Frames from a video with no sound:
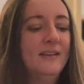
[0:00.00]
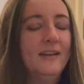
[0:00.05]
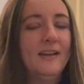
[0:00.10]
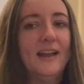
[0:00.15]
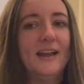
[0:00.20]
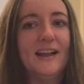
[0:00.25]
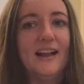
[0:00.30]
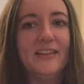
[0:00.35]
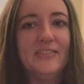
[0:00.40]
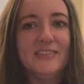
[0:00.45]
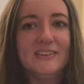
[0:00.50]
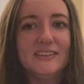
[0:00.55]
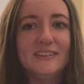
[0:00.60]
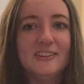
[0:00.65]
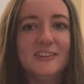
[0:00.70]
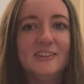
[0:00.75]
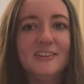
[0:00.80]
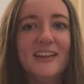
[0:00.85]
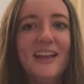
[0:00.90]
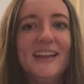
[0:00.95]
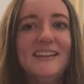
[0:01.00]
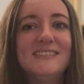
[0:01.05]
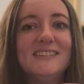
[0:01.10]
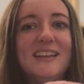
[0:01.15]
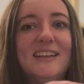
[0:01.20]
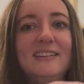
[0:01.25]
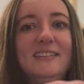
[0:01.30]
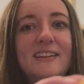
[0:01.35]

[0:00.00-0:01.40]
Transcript: I got this little guy done.